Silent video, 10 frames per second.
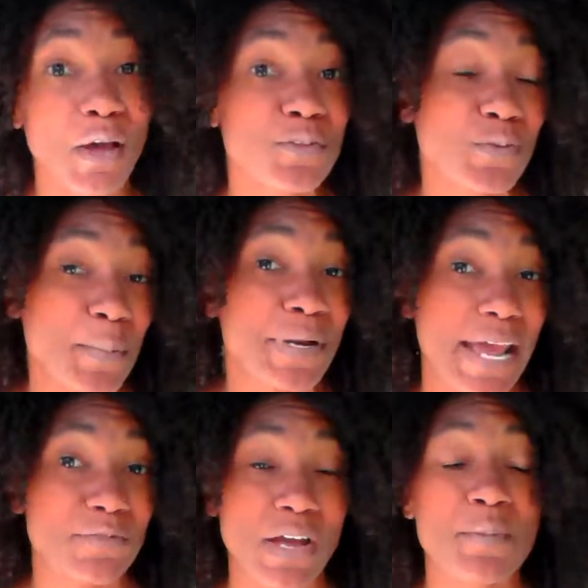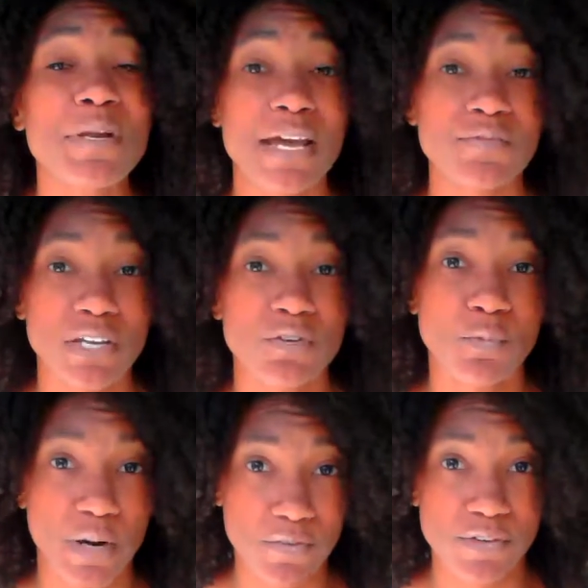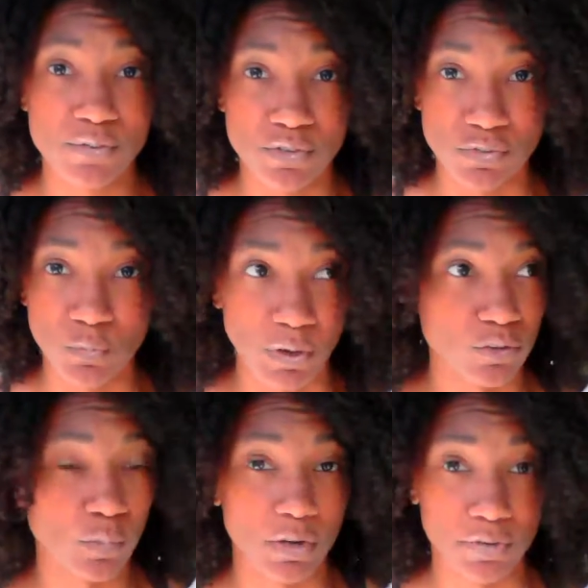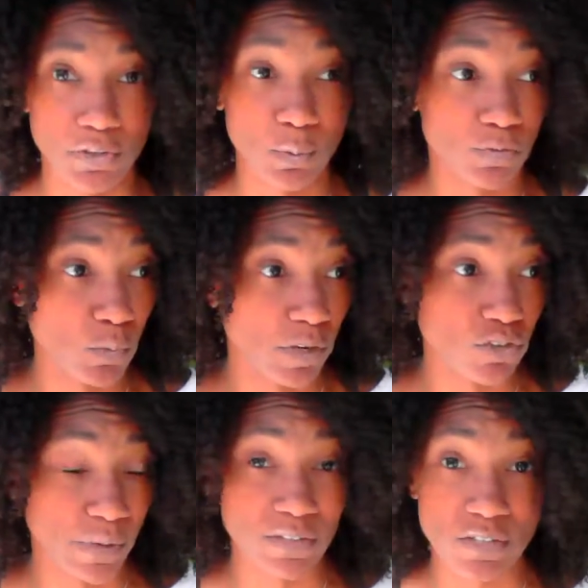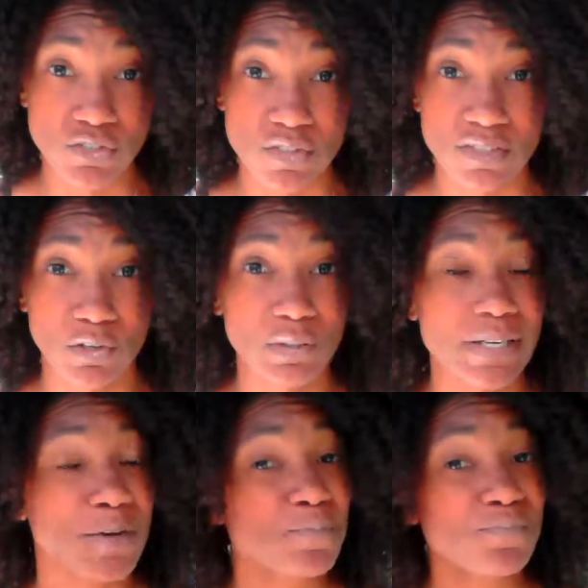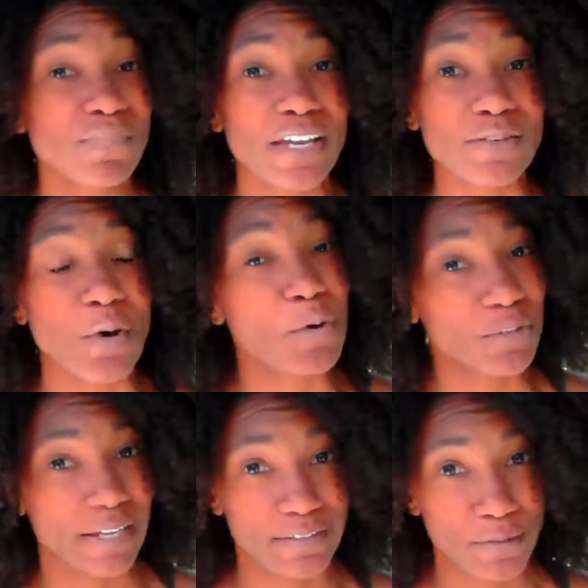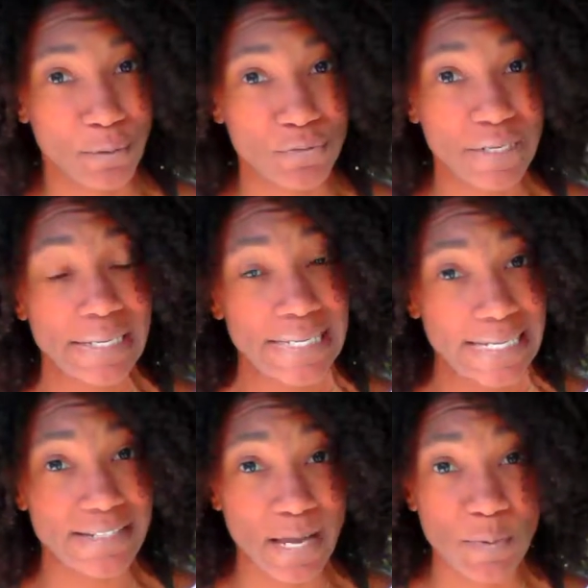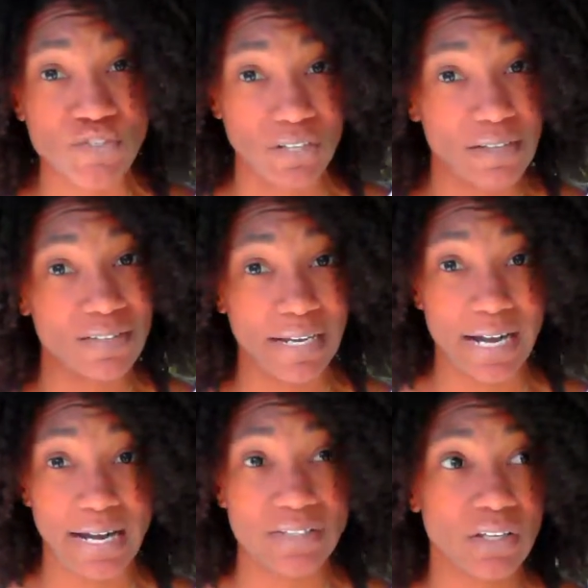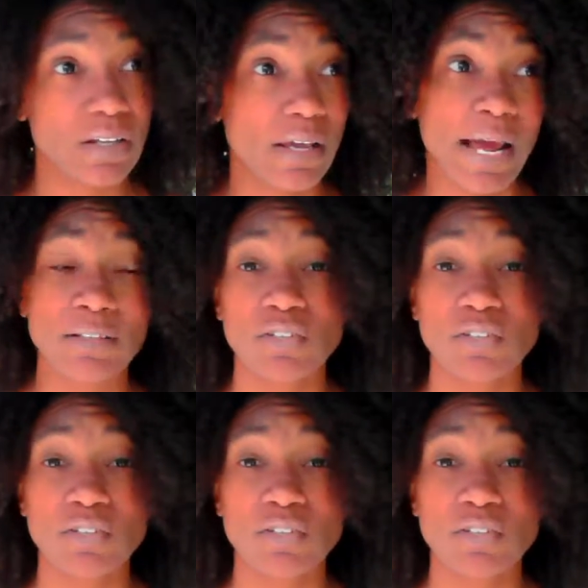So I'm an advocate of whatever works well for you. If you want to transition slowly and you hold on to those heat damaged ends like I did, and I